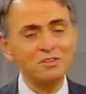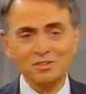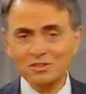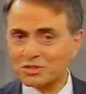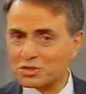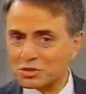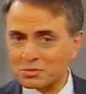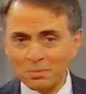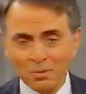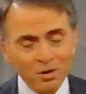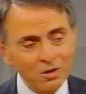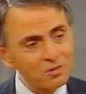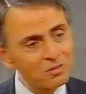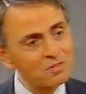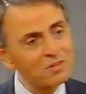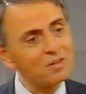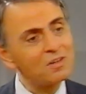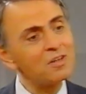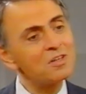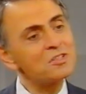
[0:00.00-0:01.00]
smarter
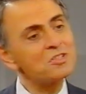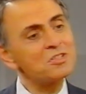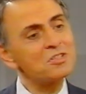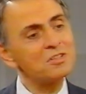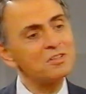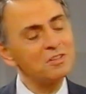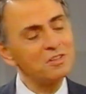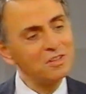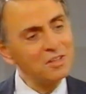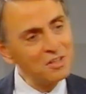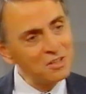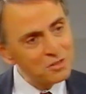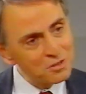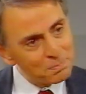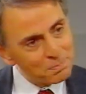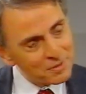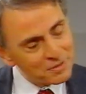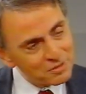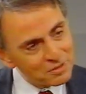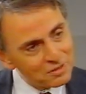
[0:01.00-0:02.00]
than us,
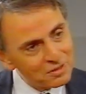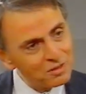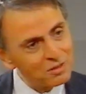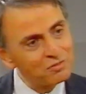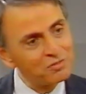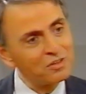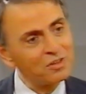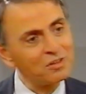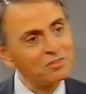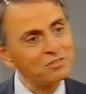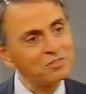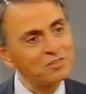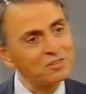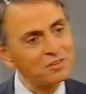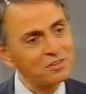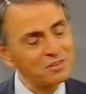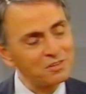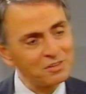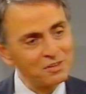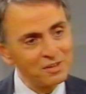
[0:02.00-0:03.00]
independently evolved
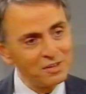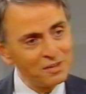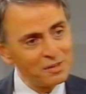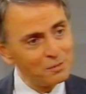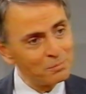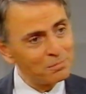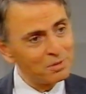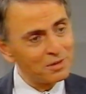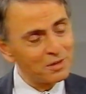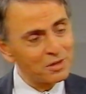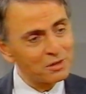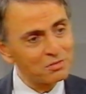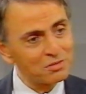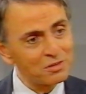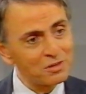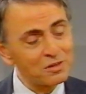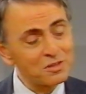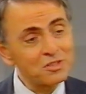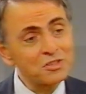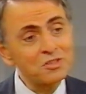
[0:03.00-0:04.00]
on a planet of
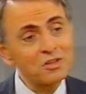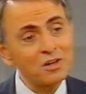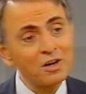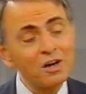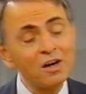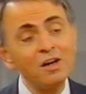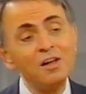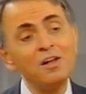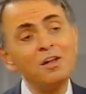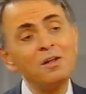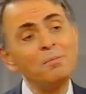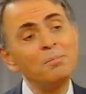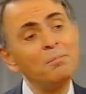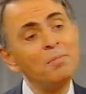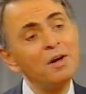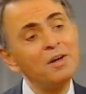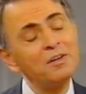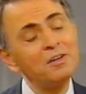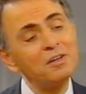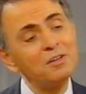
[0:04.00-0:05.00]
another star,
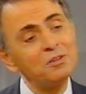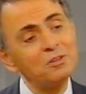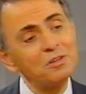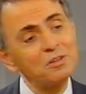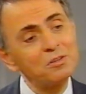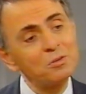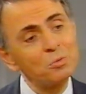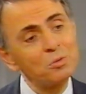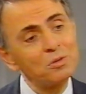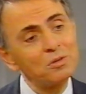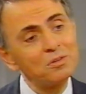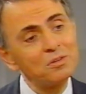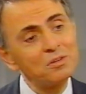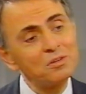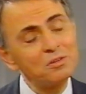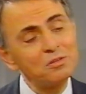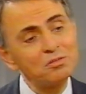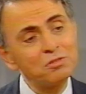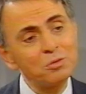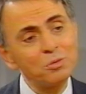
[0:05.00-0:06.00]
might not look at the world in a
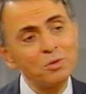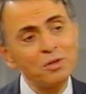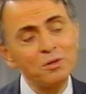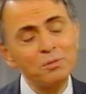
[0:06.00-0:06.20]
different way.